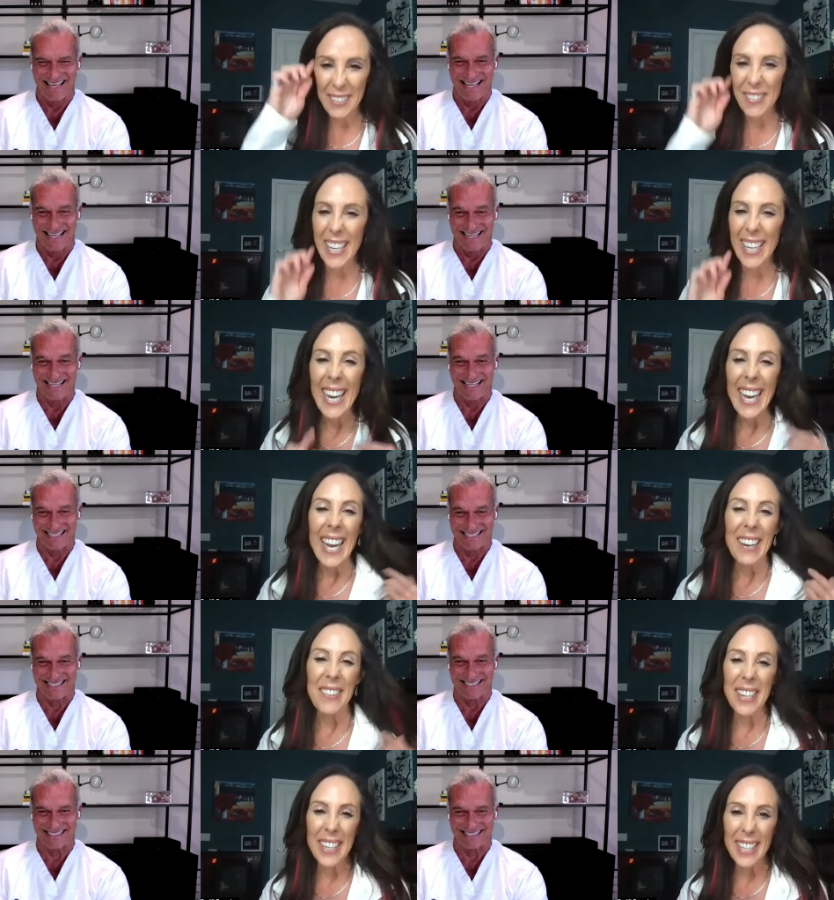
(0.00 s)
Speaker 1: right? But
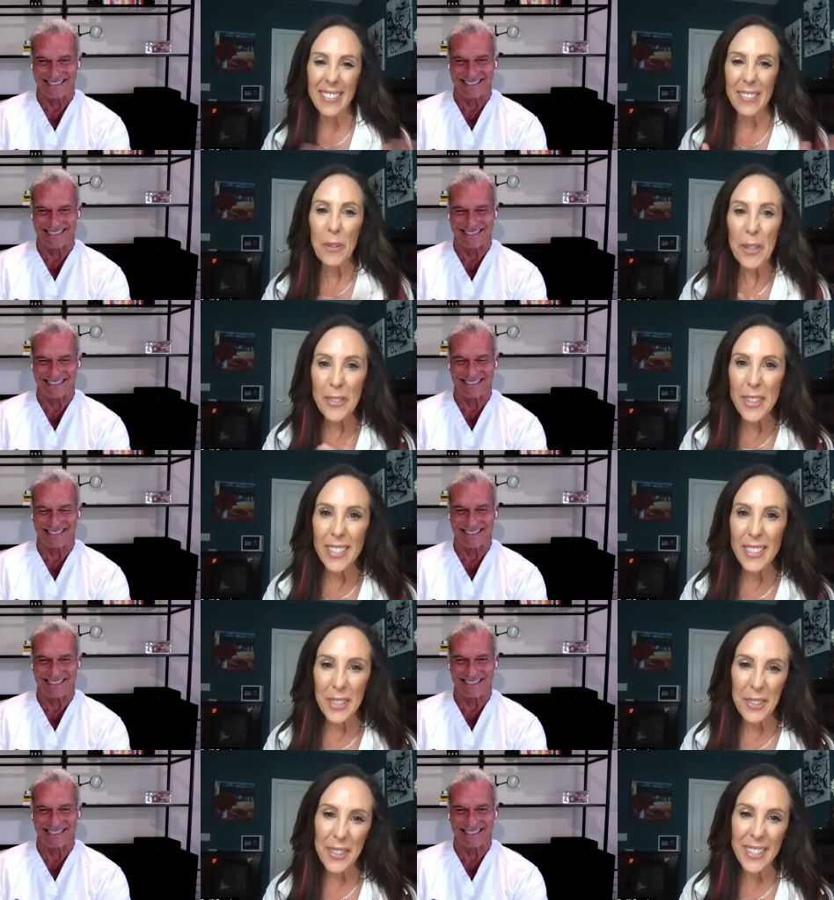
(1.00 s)
where it's what's the
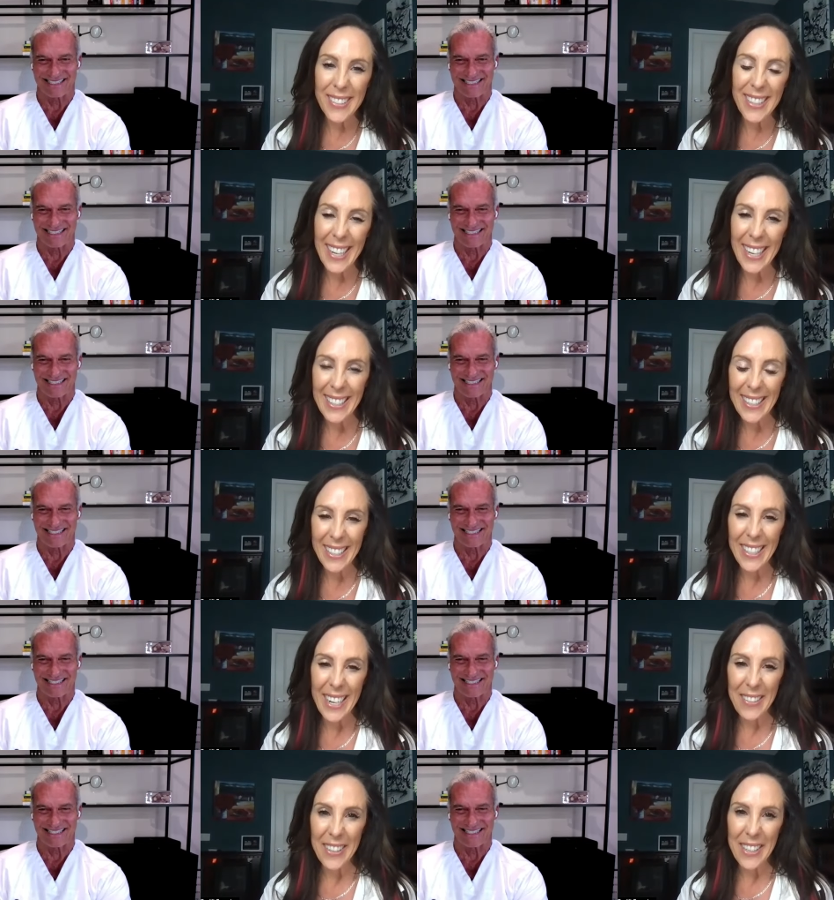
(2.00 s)
degrees there in the
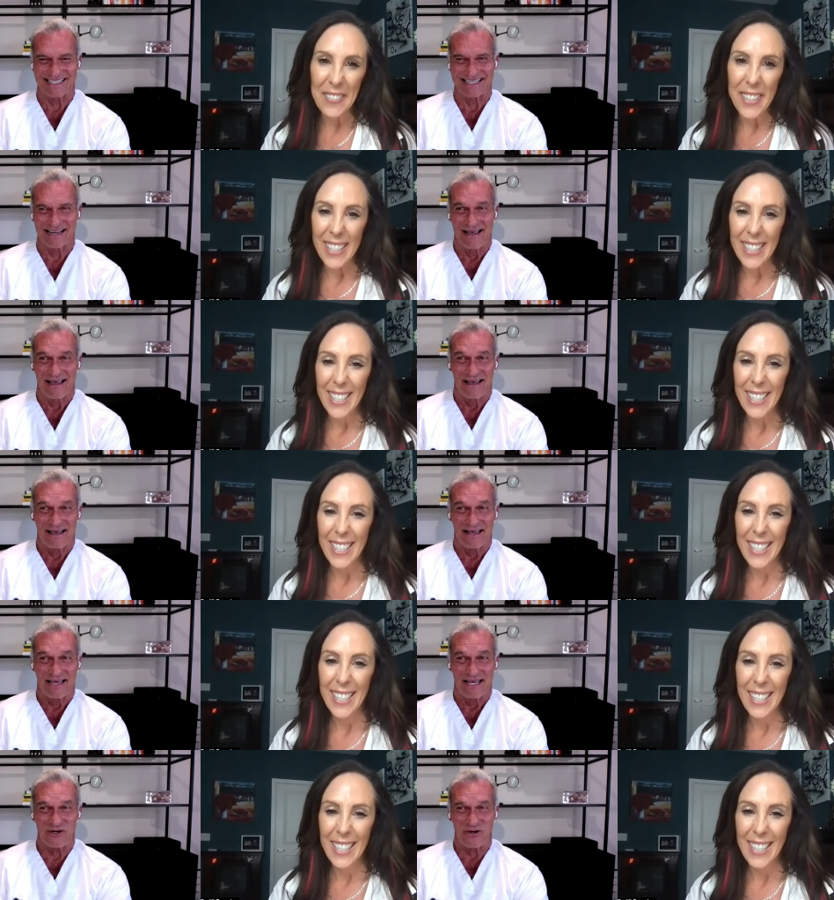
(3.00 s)
cryotherapy?
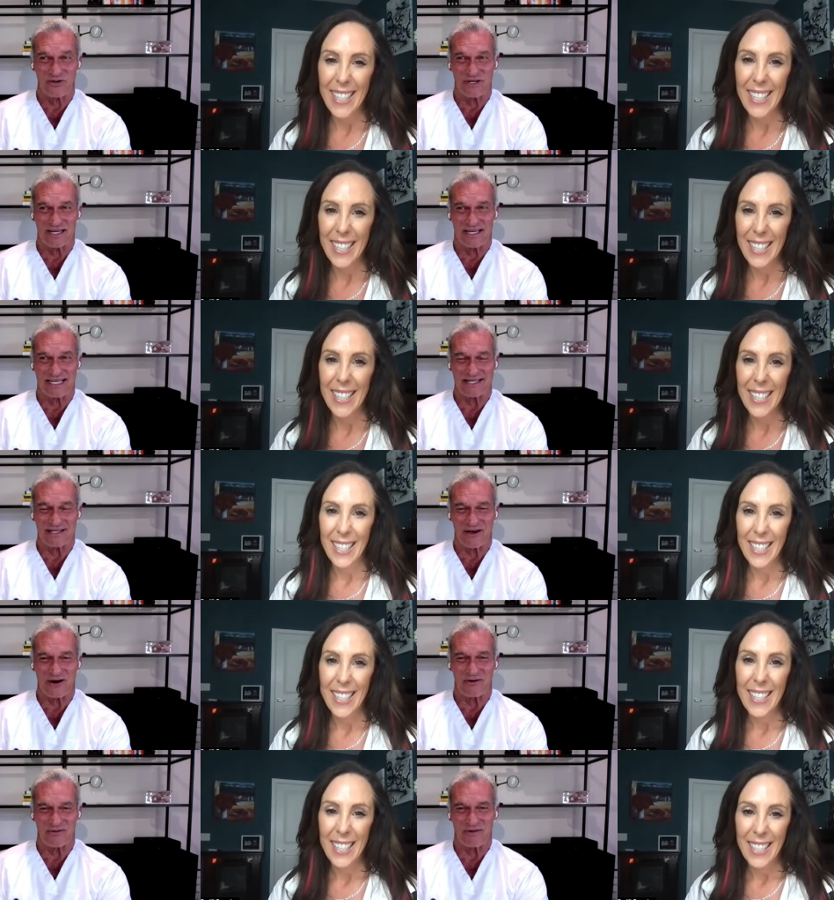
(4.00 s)
Speaker 2: It's usually at
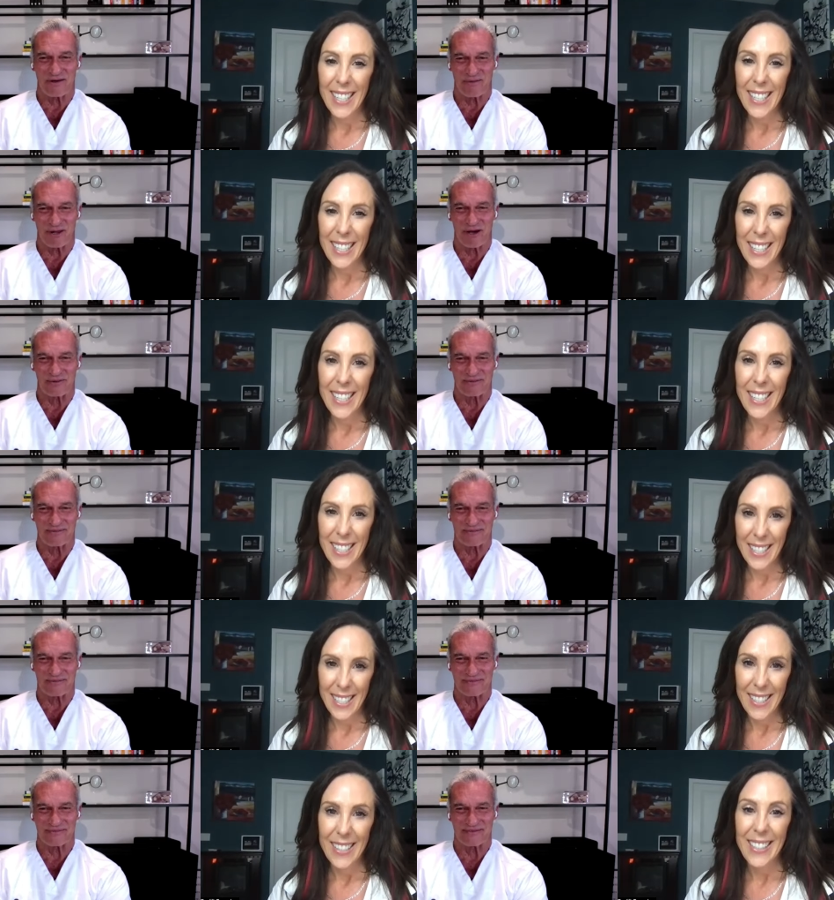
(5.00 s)
least 150
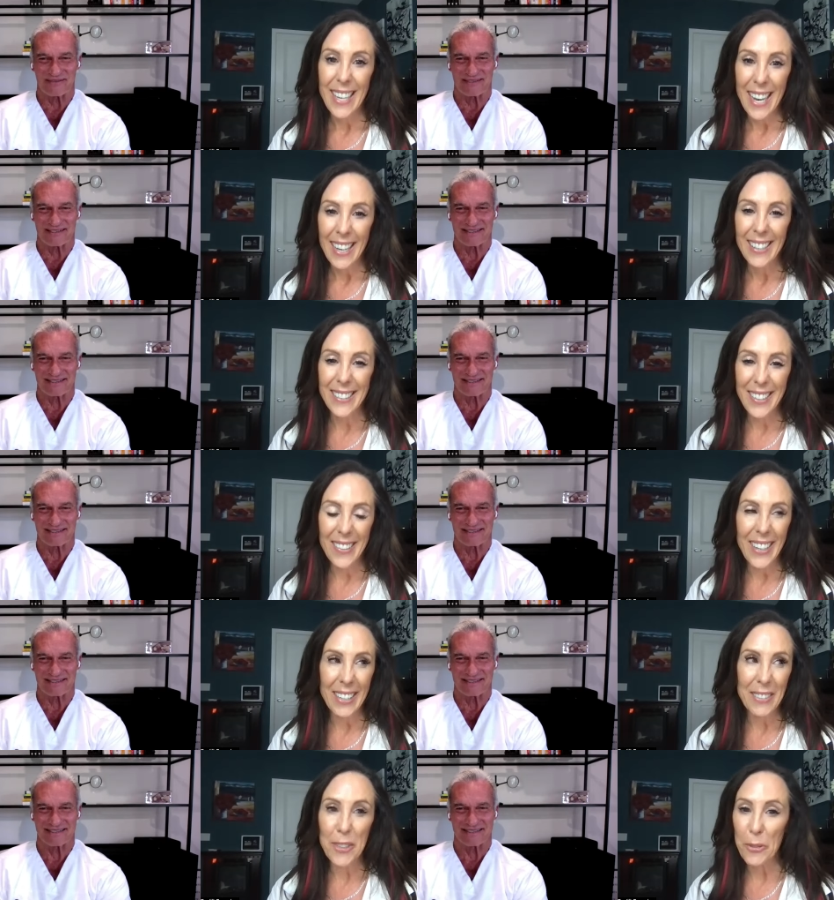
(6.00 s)
below.
Speaker 1: Yeah. So
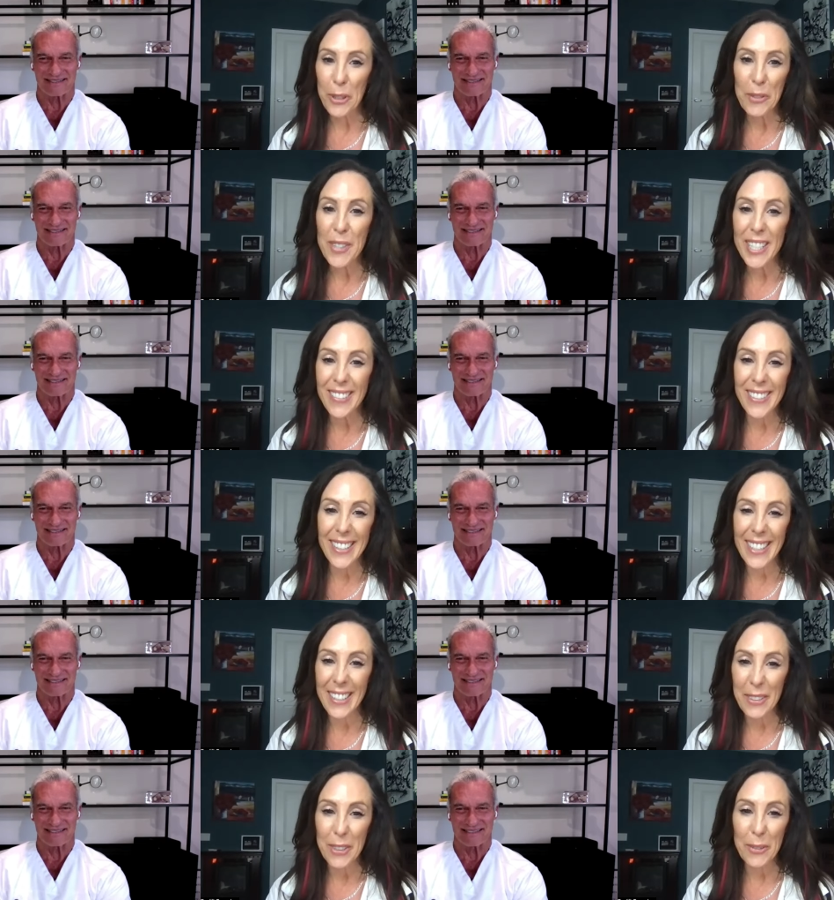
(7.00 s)
I was three minutes in
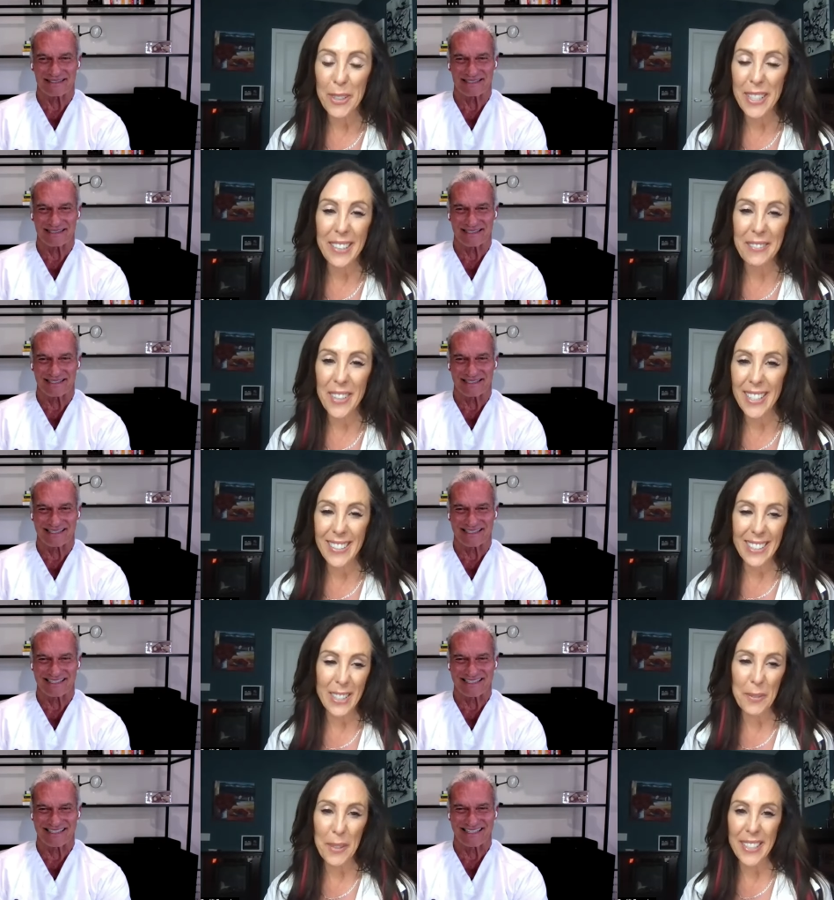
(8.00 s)
there. It was one of the funnest
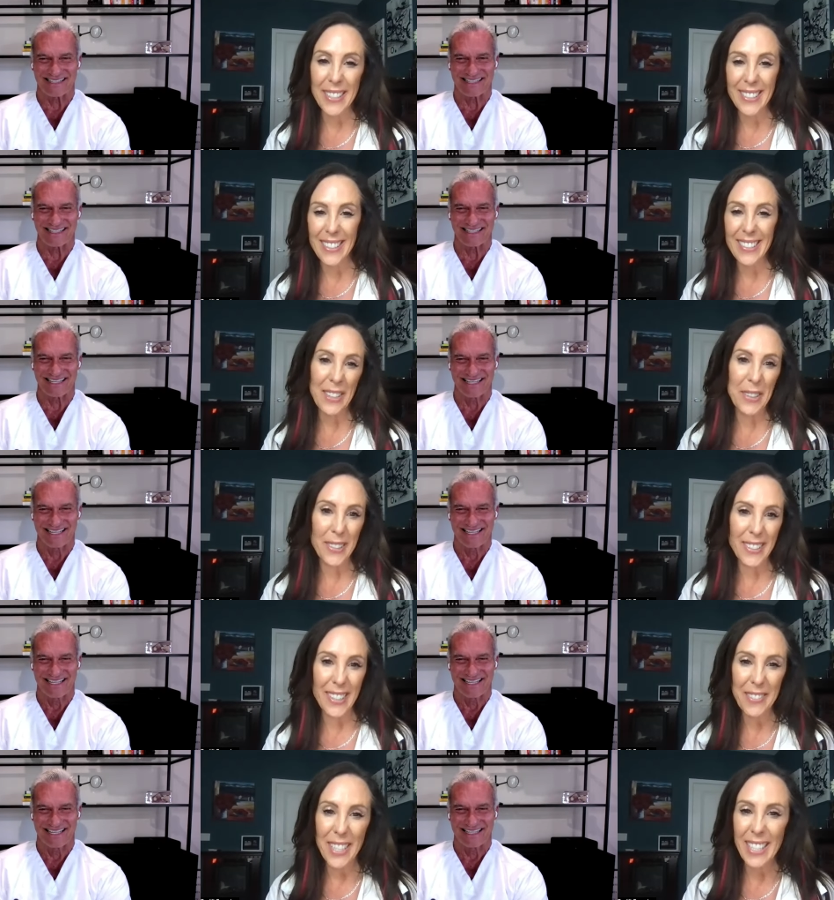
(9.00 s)
experiences. And of
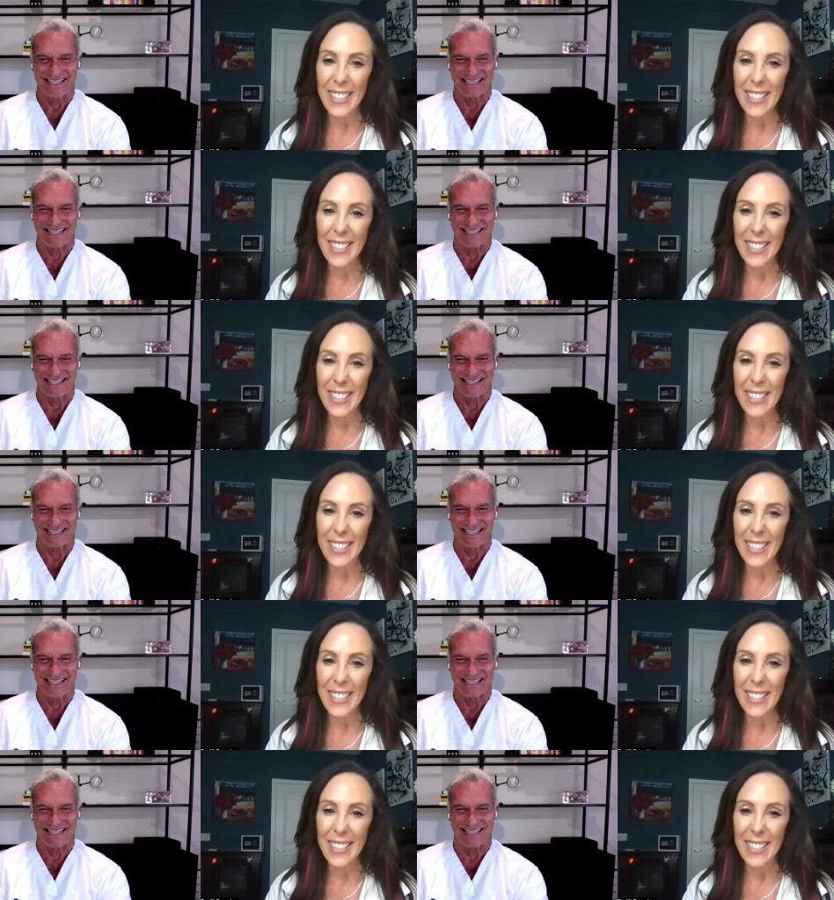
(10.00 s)
course, I've